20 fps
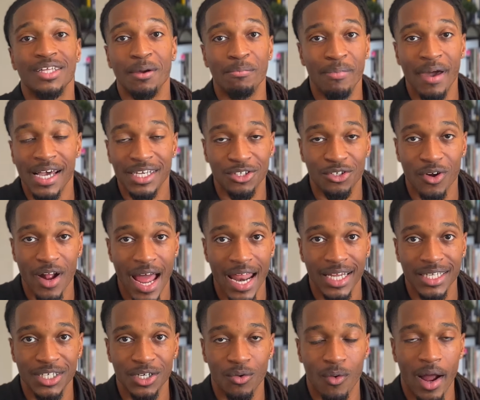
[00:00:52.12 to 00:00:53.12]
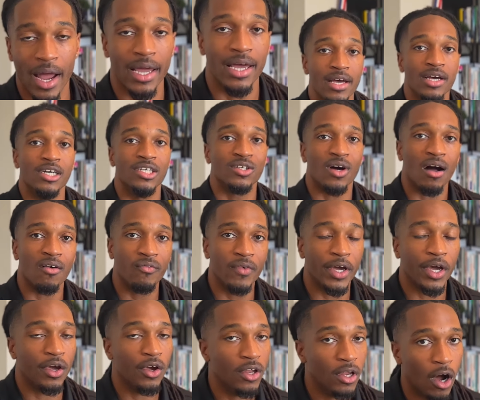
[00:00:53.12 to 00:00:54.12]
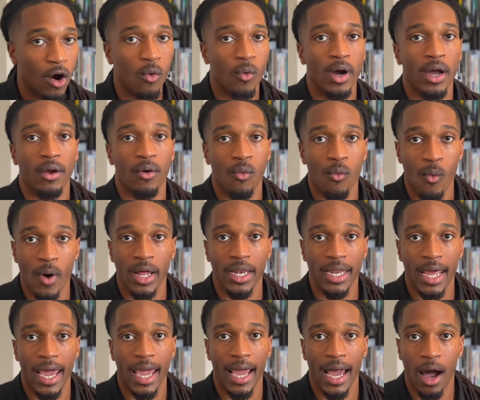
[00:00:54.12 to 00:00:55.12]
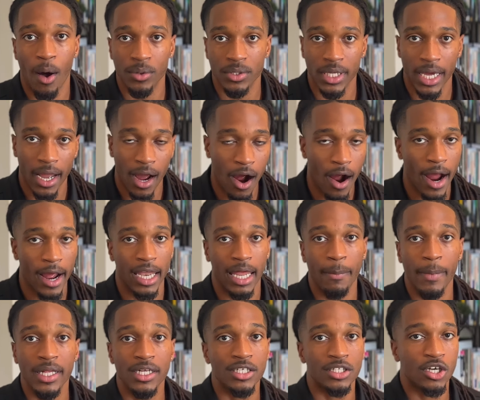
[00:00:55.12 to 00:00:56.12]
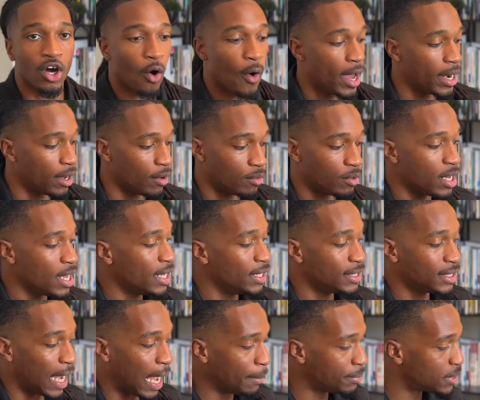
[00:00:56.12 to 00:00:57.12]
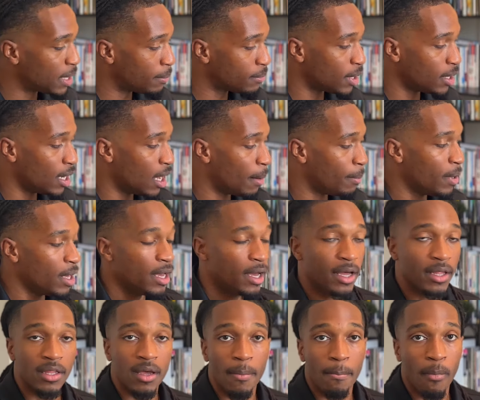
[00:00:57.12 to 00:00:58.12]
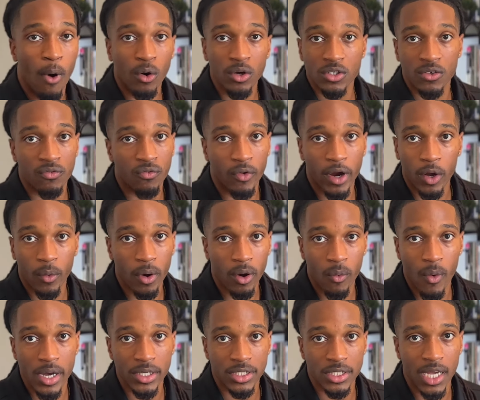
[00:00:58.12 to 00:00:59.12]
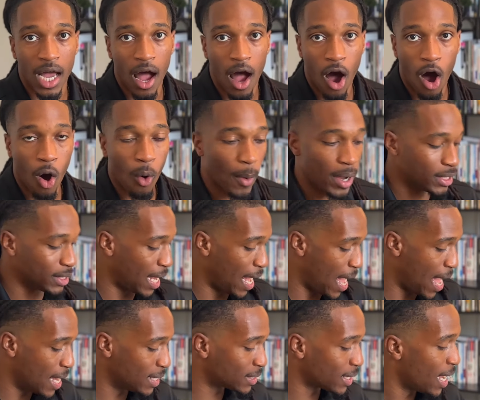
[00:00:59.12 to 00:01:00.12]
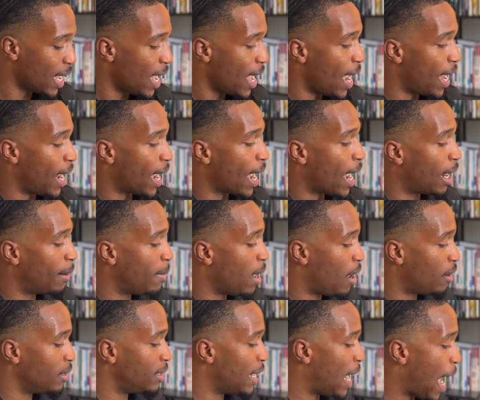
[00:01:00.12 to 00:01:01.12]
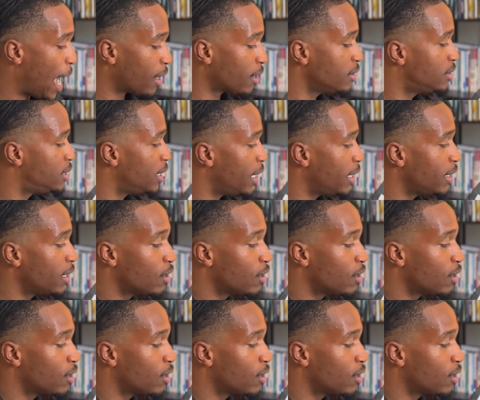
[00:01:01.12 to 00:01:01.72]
the best strategy, right? So I figured, you know what? One day I was like, all right, let me just go ahead and type something up, the most frequent questions I always ask. And I got about 9 or 10